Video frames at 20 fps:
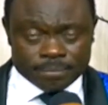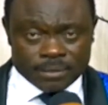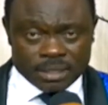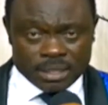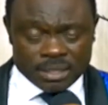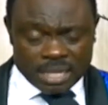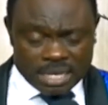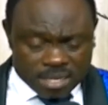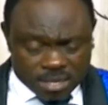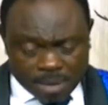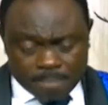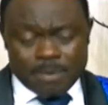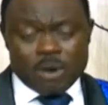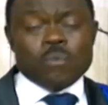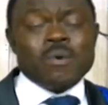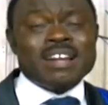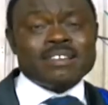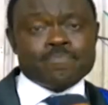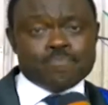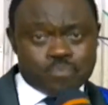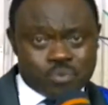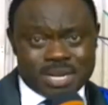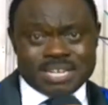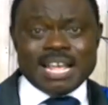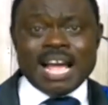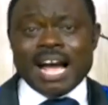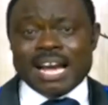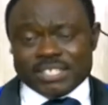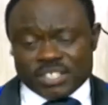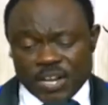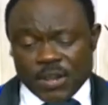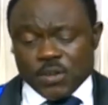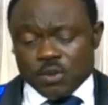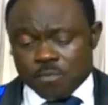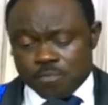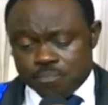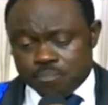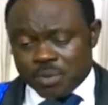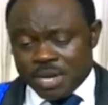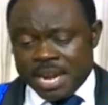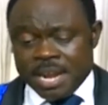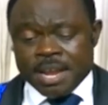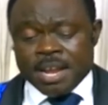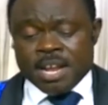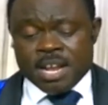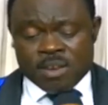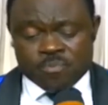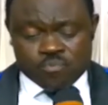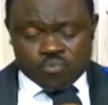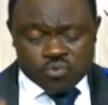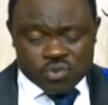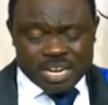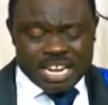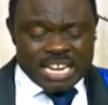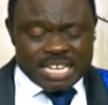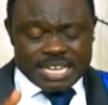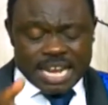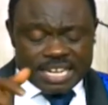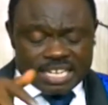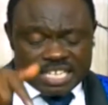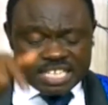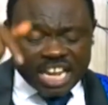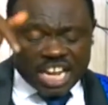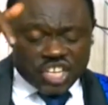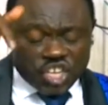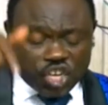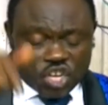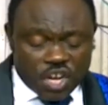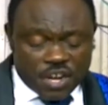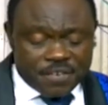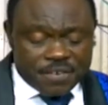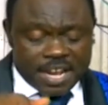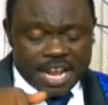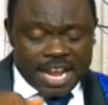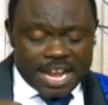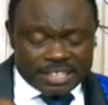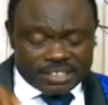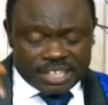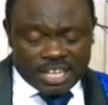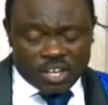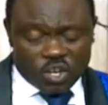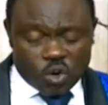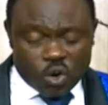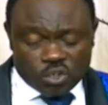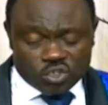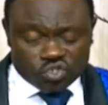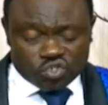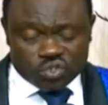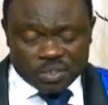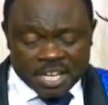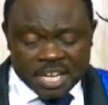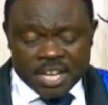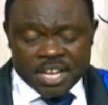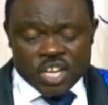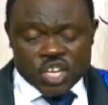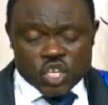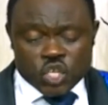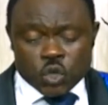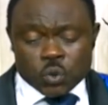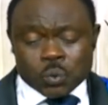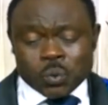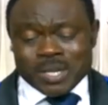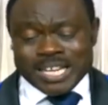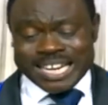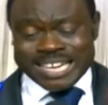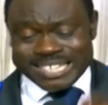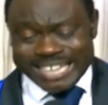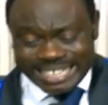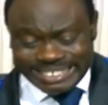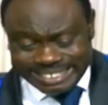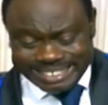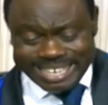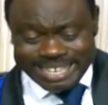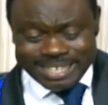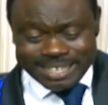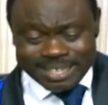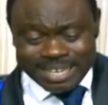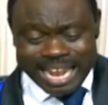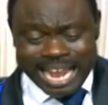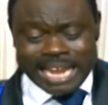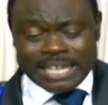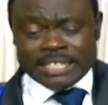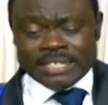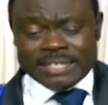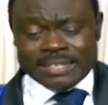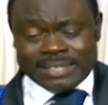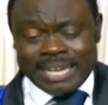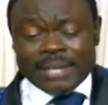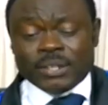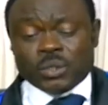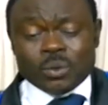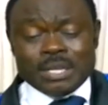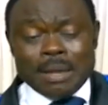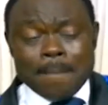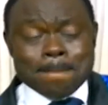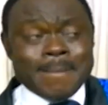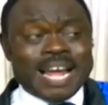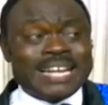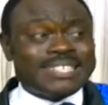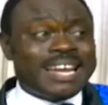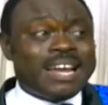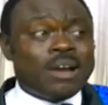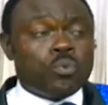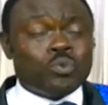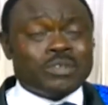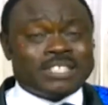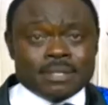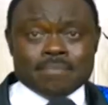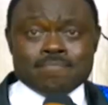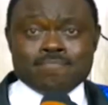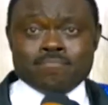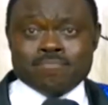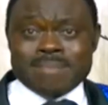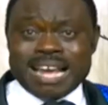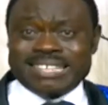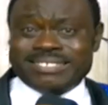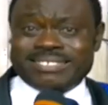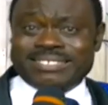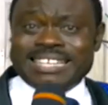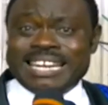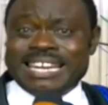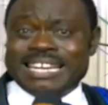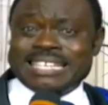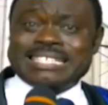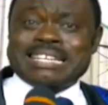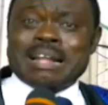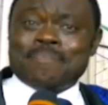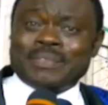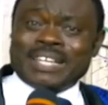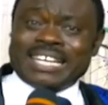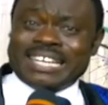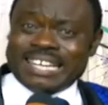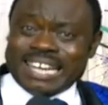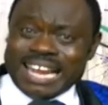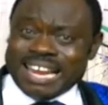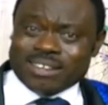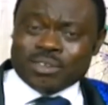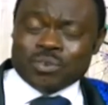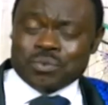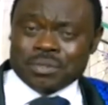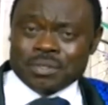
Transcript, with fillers: The number one prayer I say you pray, pray that Nigeria as a country should do the right thing and settle the matter with Man Mazi the Kanu.